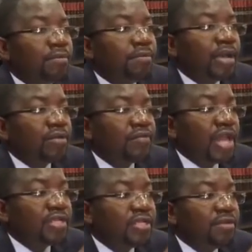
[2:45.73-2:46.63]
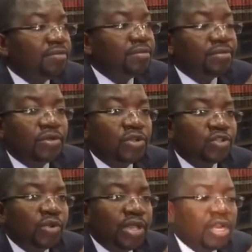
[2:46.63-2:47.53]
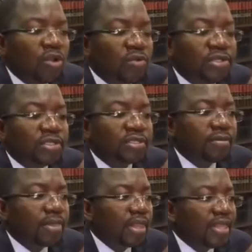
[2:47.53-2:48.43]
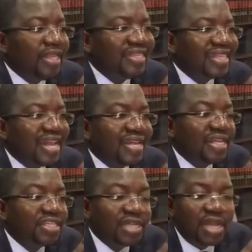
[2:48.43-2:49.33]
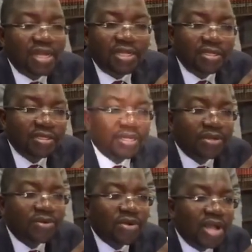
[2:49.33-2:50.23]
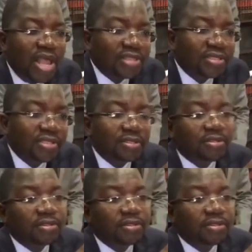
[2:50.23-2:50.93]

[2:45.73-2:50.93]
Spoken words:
Part of that team also includes internationally recognized